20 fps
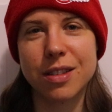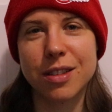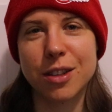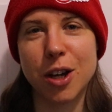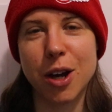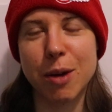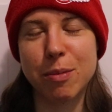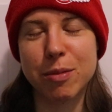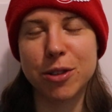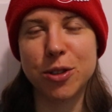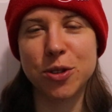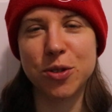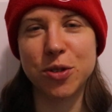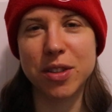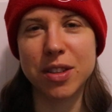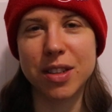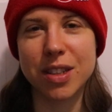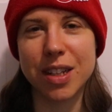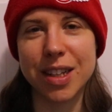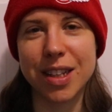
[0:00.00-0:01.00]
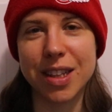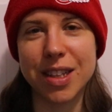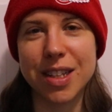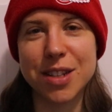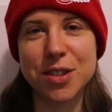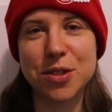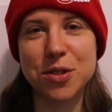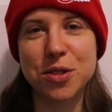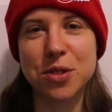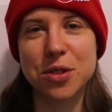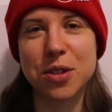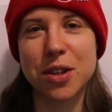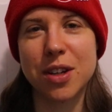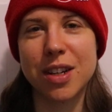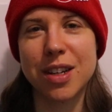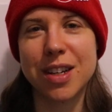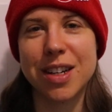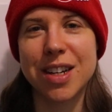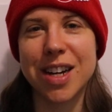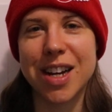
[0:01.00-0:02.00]
opportunities like this
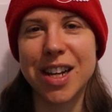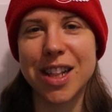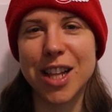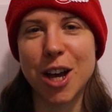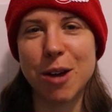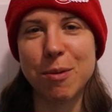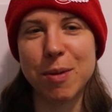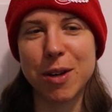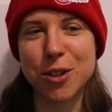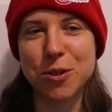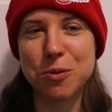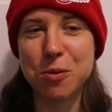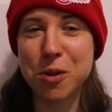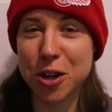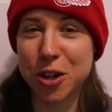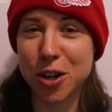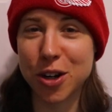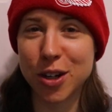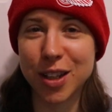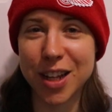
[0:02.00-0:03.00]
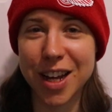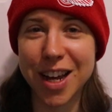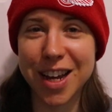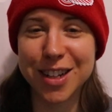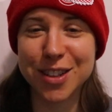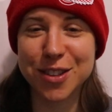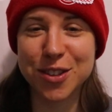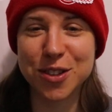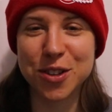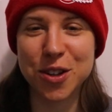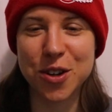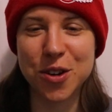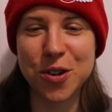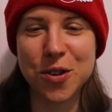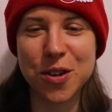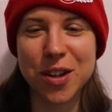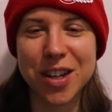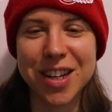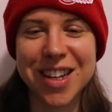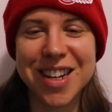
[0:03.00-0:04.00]
allow me to work on that. So
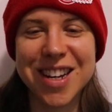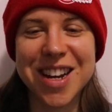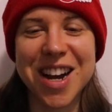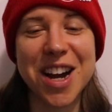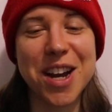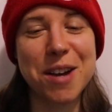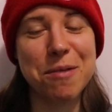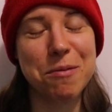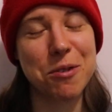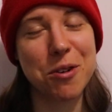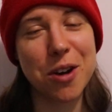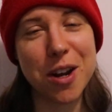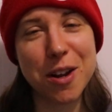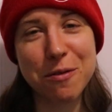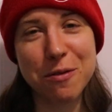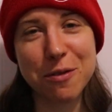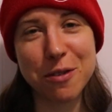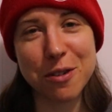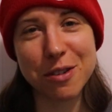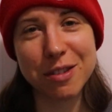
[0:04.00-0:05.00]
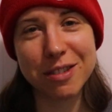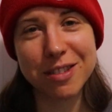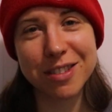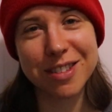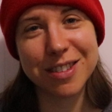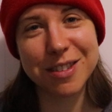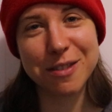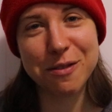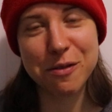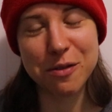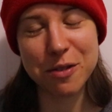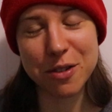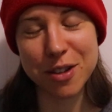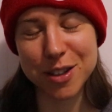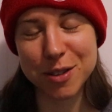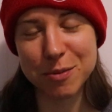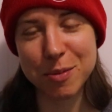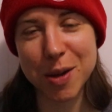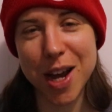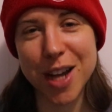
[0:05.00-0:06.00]
I'm grateful for
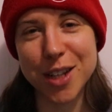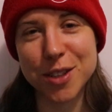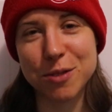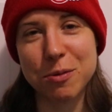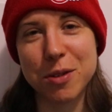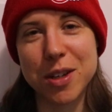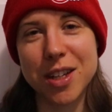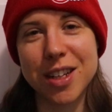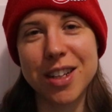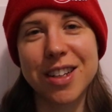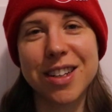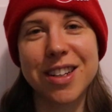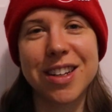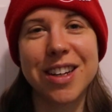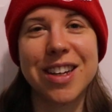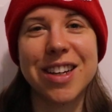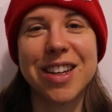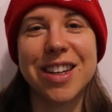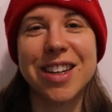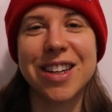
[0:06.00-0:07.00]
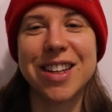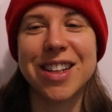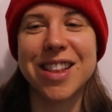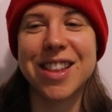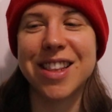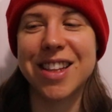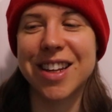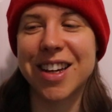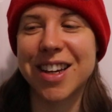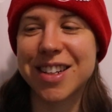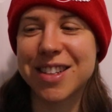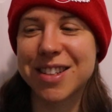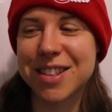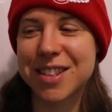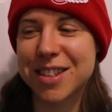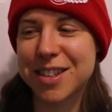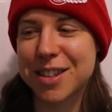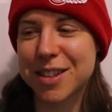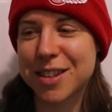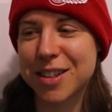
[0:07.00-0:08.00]
this past week
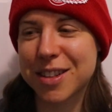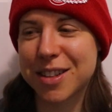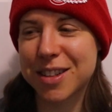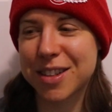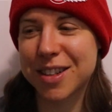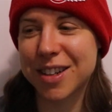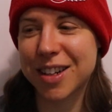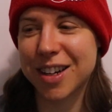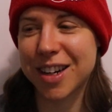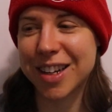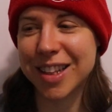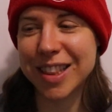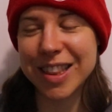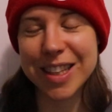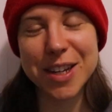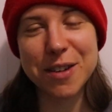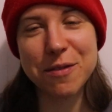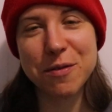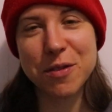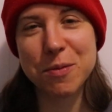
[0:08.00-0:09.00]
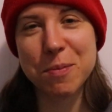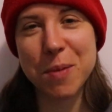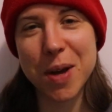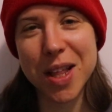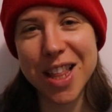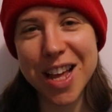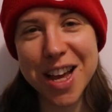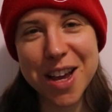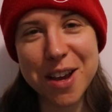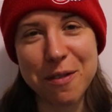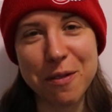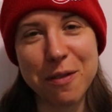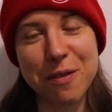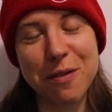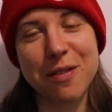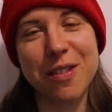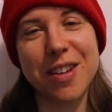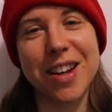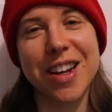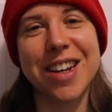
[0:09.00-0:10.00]
that I lived my
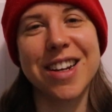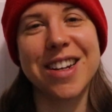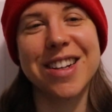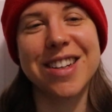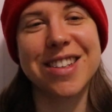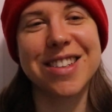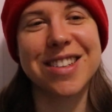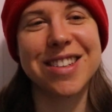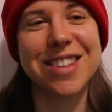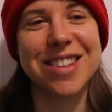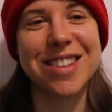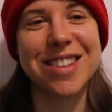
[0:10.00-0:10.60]
life, and